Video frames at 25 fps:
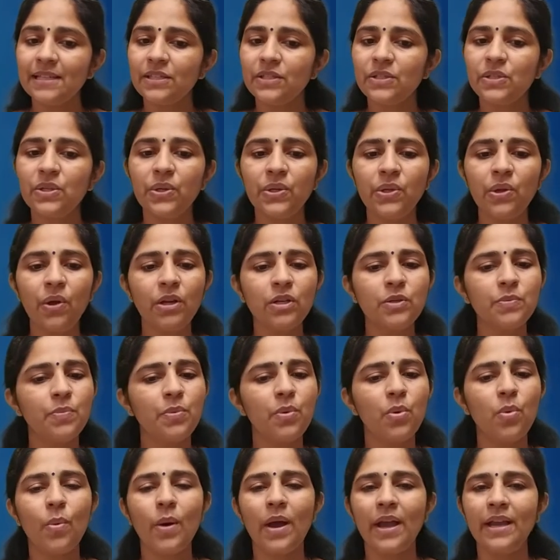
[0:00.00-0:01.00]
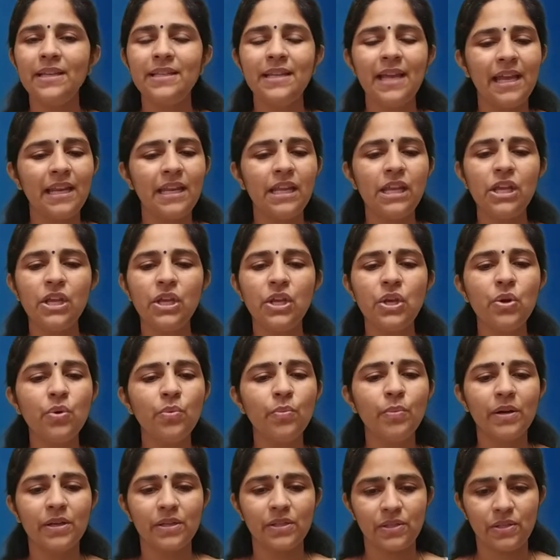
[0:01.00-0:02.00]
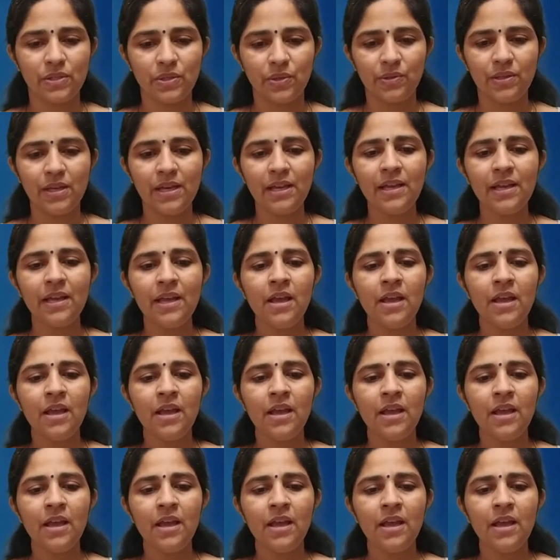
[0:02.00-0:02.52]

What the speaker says: do not provide any humus to the